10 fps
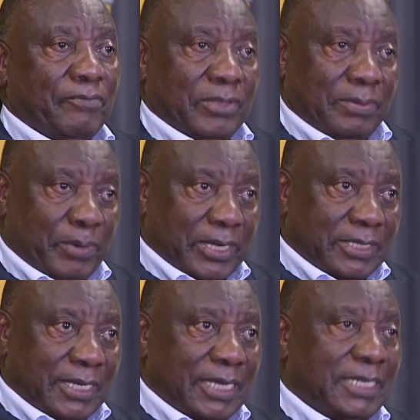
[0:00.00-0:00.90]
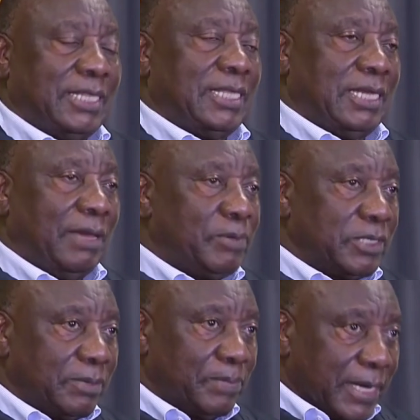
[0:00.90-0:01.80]
except for the President and
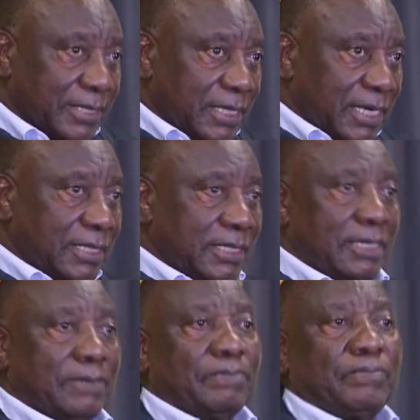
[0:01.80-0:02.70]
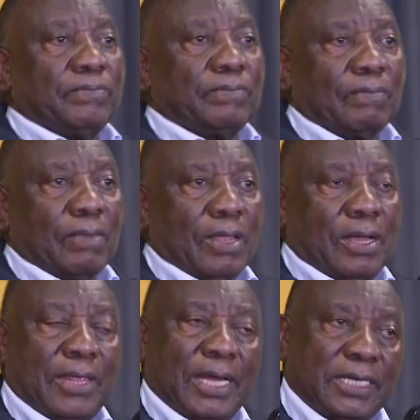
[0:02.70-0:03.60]
the Deputy President,
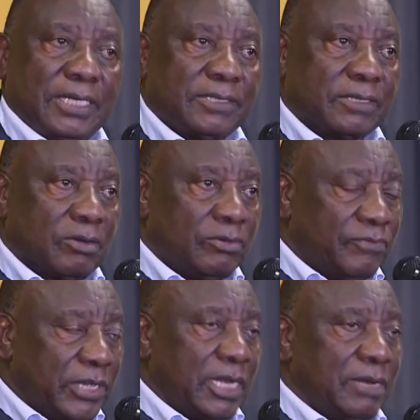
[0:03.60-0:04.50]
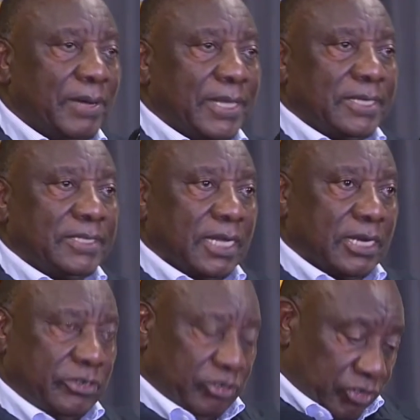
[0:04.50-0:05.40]
that is convened
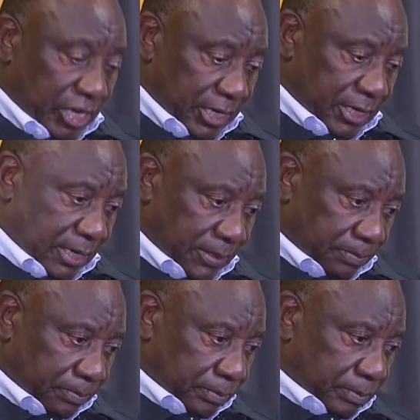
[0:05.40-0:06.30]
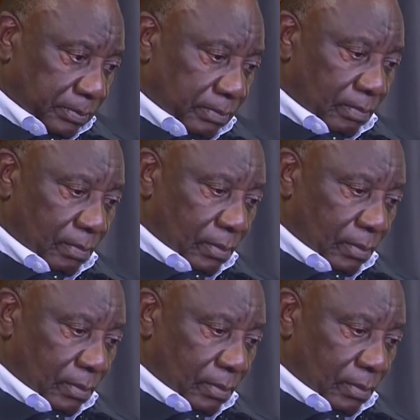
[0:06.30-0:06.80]
by the Secretary General,